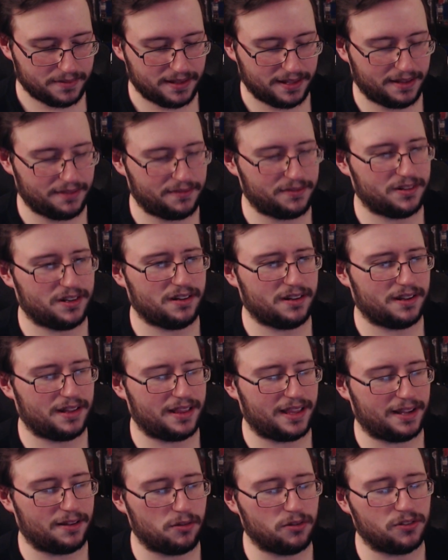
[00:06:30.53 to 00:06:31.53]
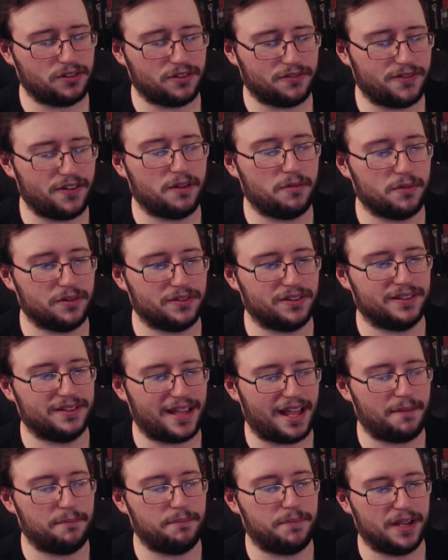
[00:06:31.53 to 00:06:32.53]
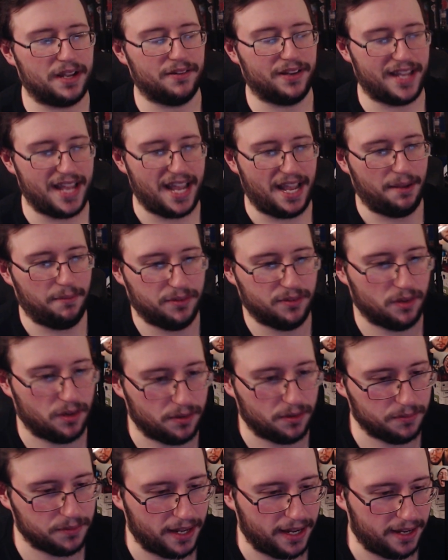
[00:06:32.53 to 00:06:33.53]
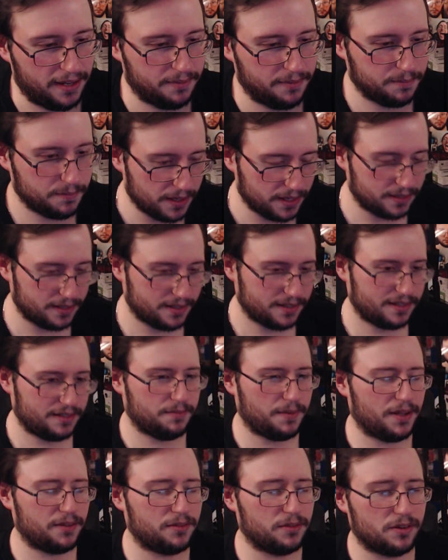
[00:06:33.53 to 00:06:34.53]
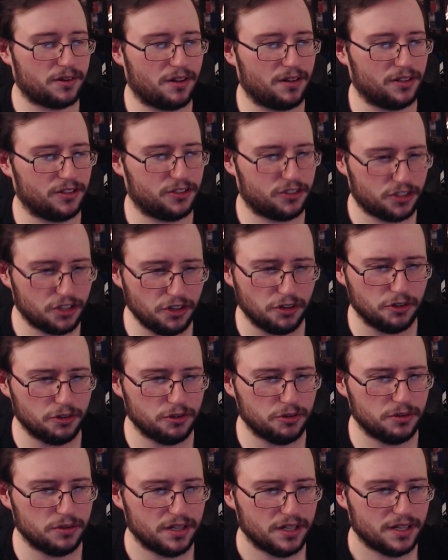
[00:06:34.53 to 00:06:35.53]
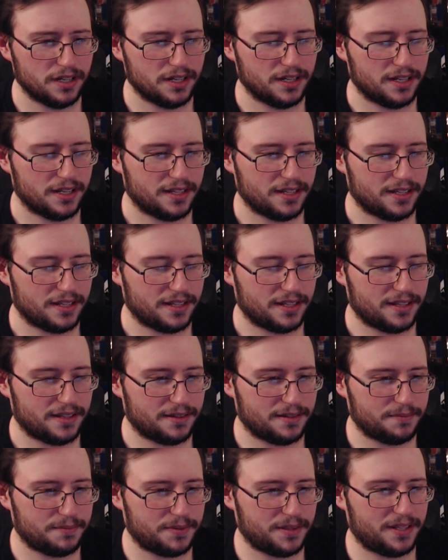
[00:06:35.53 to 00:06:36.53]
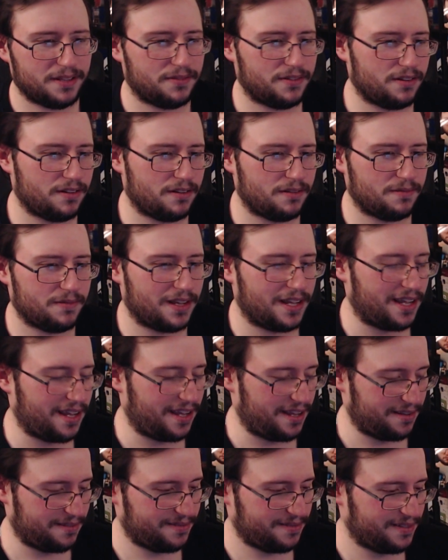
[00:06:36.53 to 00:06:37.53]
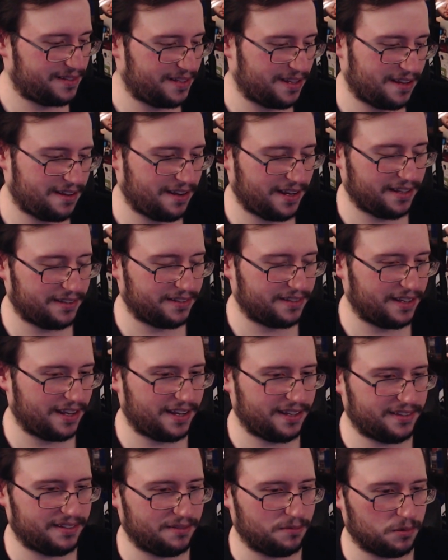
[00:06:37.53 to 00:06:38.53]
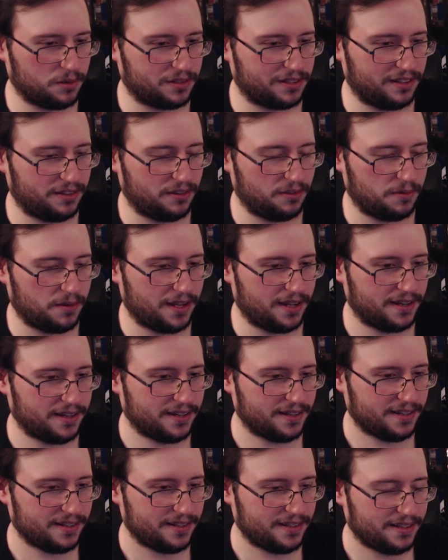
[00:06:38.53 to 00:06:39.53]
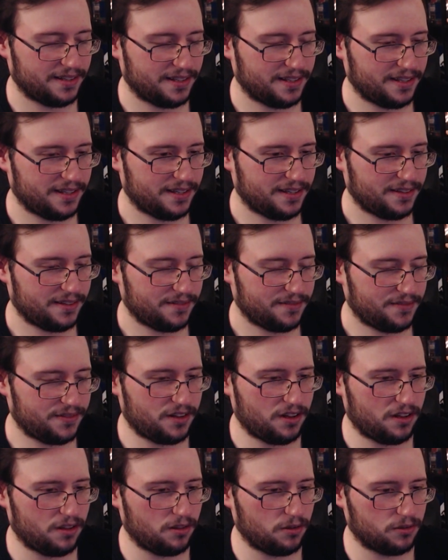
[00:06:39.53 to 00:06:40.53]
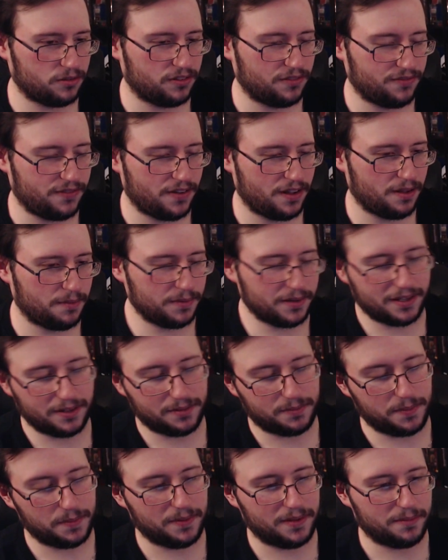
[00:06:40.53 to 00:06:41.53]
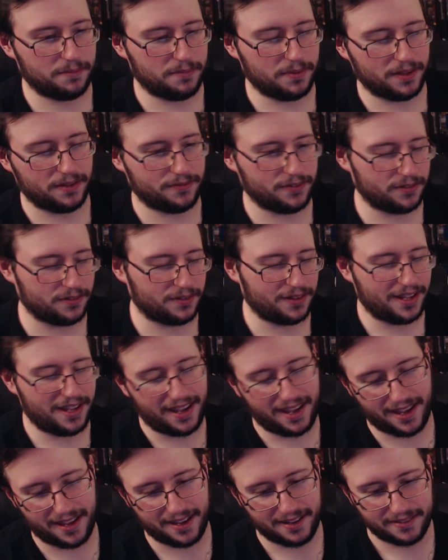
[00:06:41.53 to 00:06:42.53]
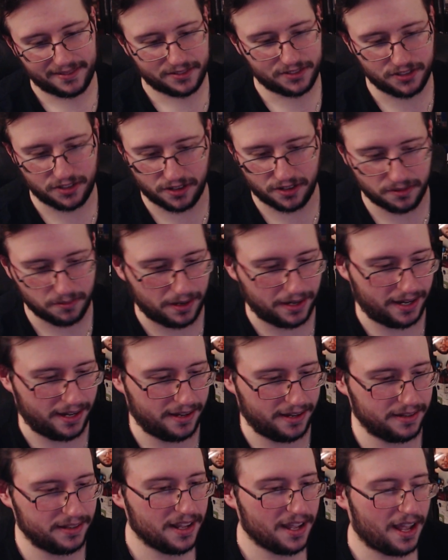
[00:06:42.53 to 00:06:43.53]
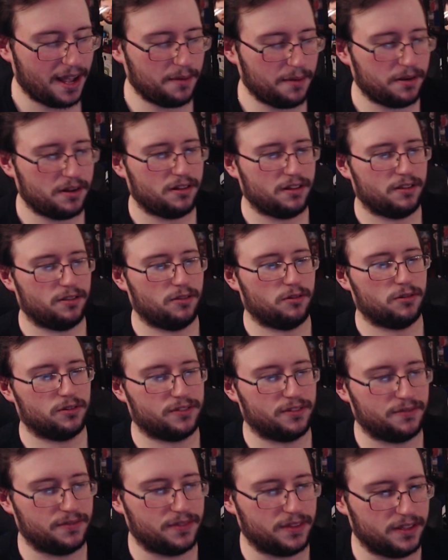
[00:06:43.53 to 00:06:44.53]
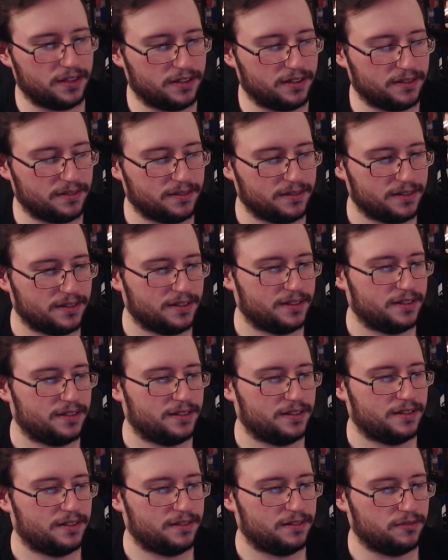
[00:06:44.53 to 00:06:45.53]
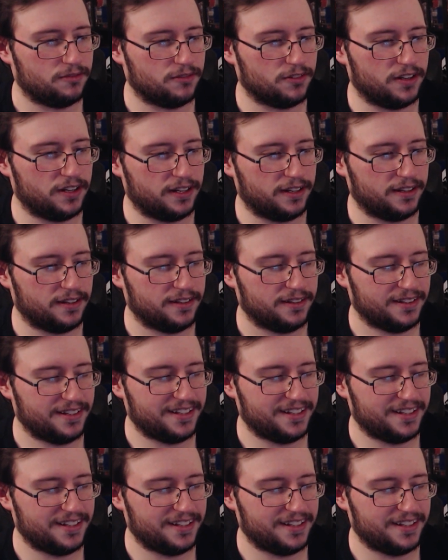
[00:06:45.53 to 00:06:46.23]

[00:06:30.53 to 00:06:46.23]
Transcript: If you could, like, Lords of the Fallen wasn't that big of a game, is all I'm saying. But you might as well call it two. But then if you call it, ah, no, I guess I guess it works either way. If you call it Lords of the Fallen because people didn't play it first, eh, sure, why not? I would call it Lords of the Ring.